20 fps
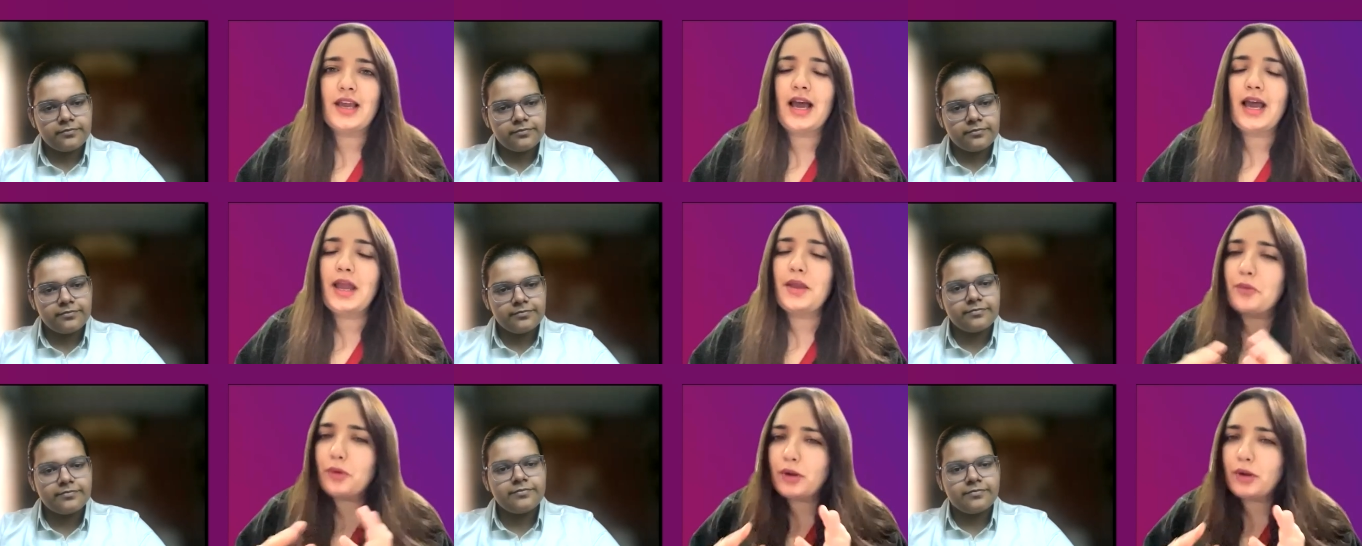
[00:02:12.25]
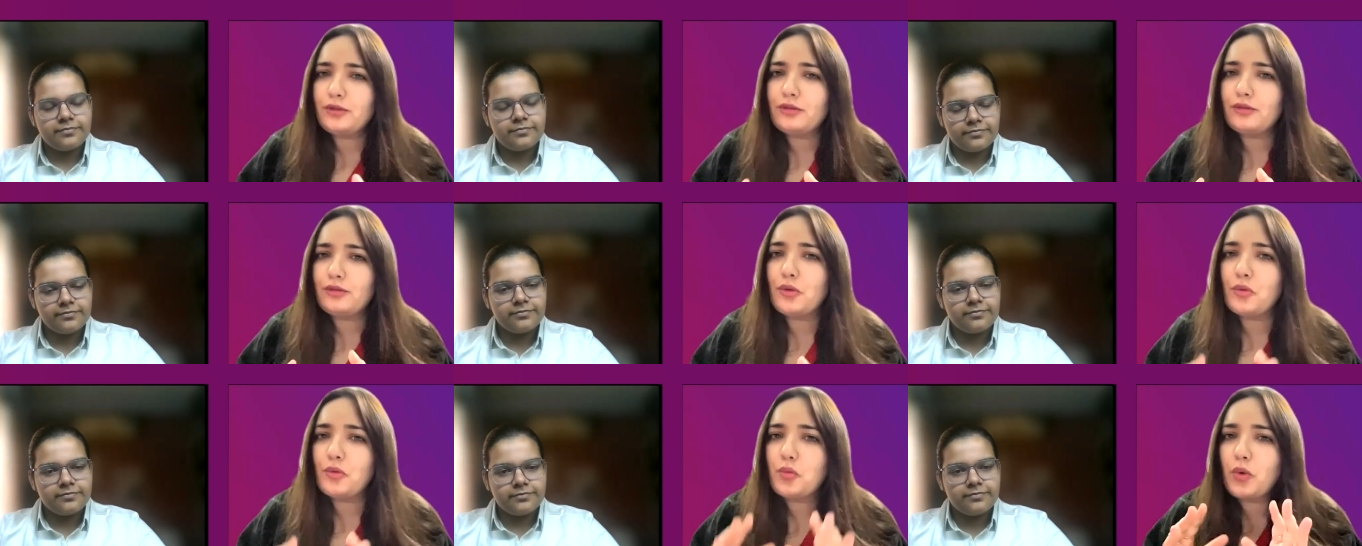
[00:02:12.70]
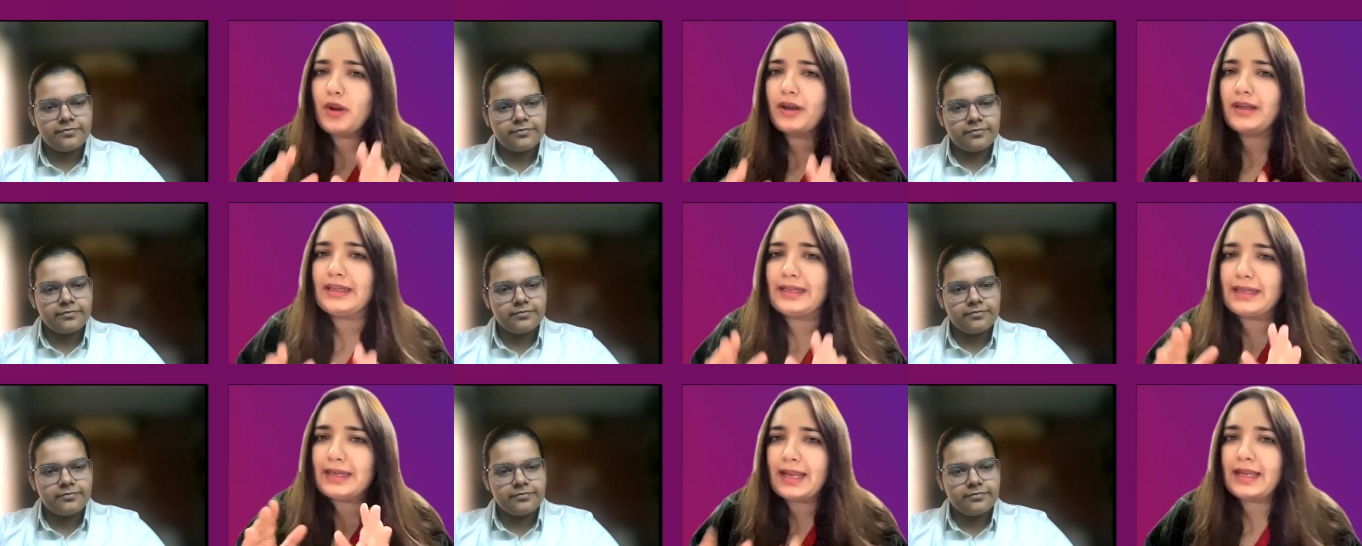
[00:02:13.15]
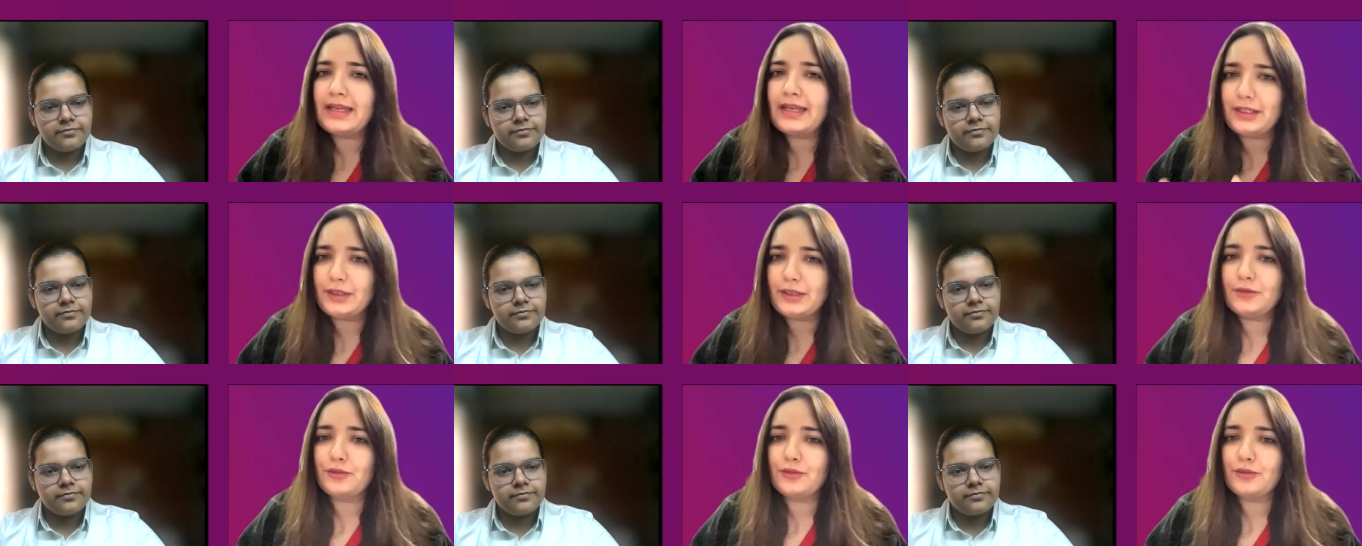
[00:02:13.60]
Speaker 1: I want to know what led
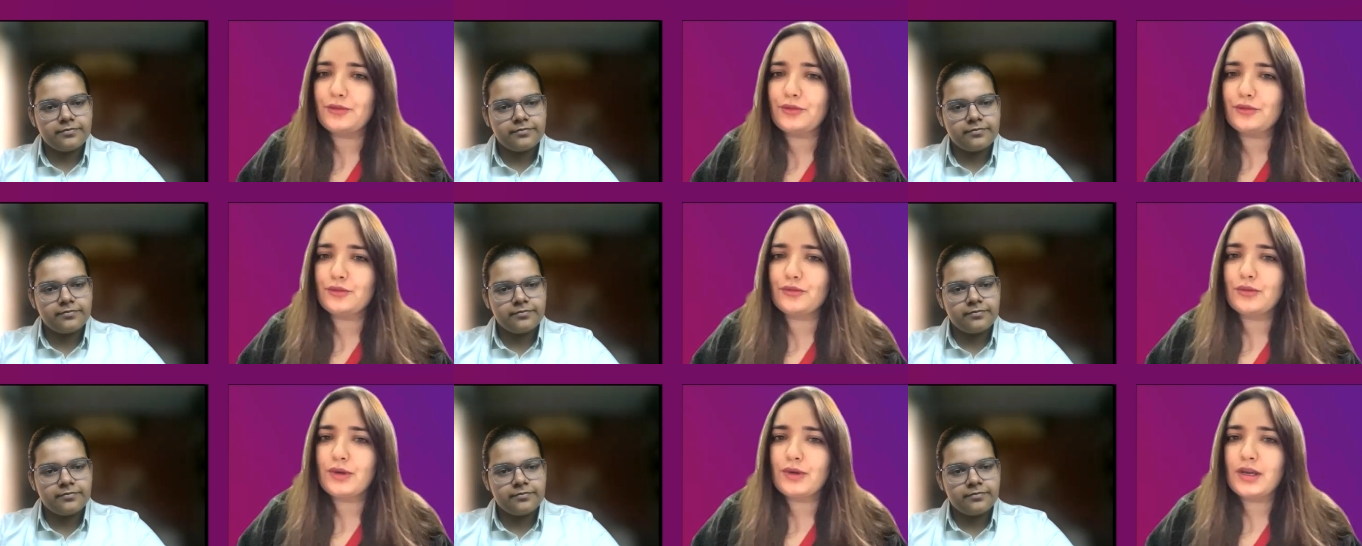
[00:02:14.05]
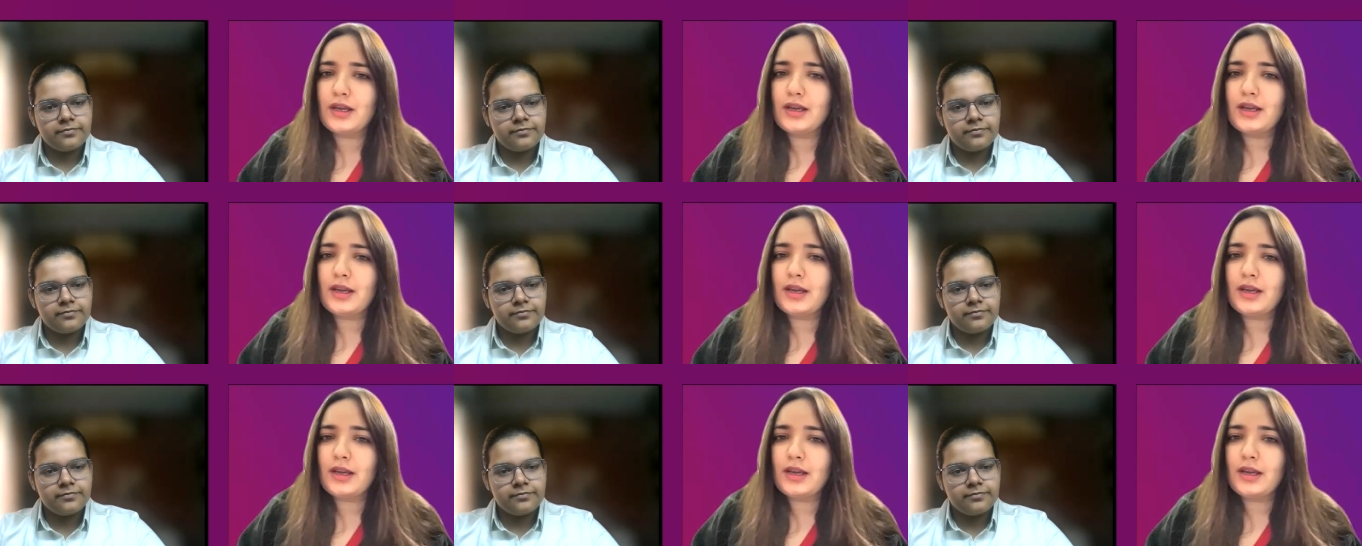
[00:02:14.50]
you to